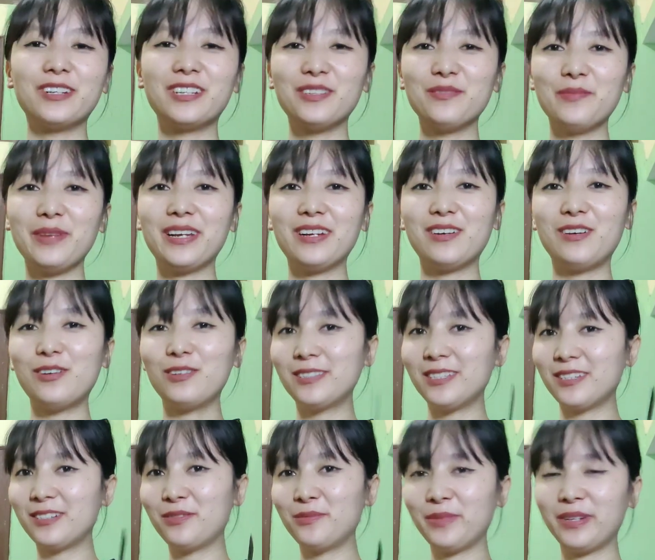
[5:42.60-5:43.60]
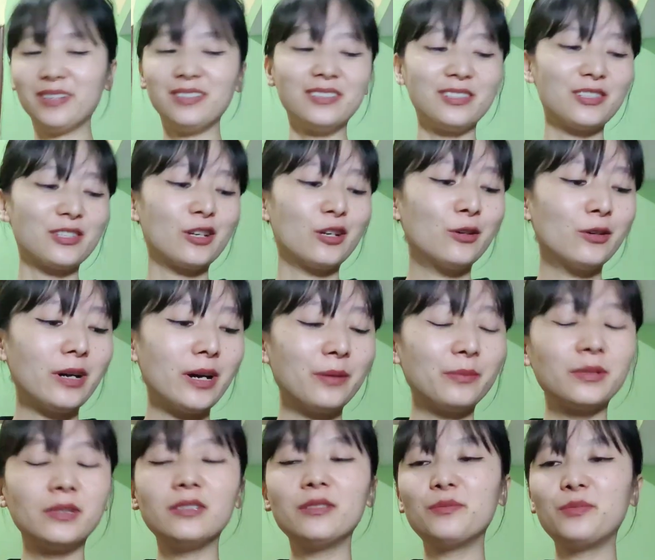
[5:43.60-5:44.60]
we're gonna make a whole dinner meal, so
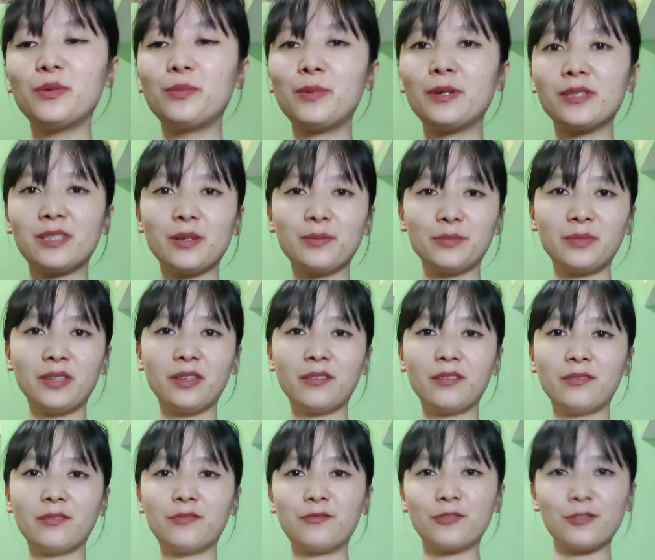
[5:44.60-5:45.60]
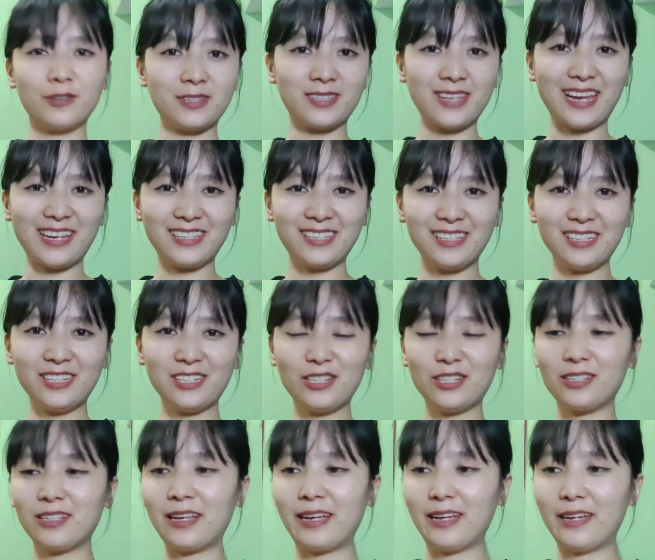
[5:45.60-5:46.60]
I'm gonna prepare something for the side
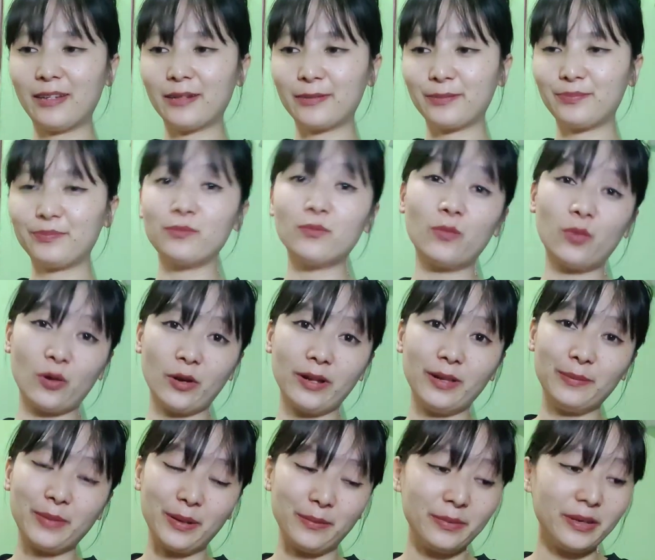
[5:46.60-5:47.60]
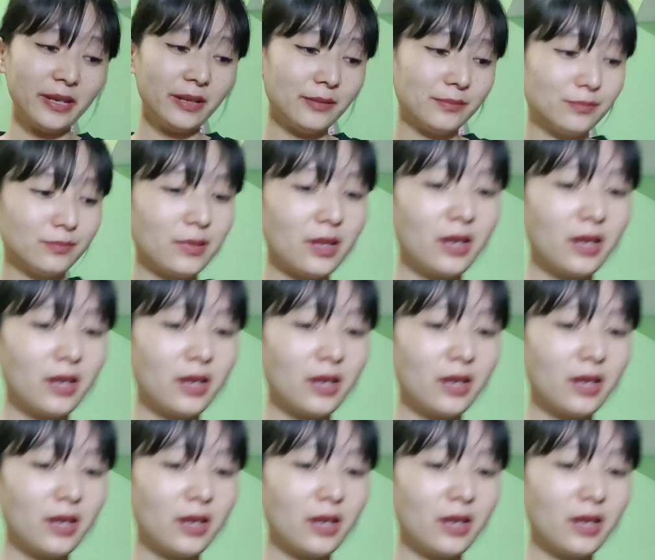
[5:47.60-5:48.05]
dish, like boil maybe.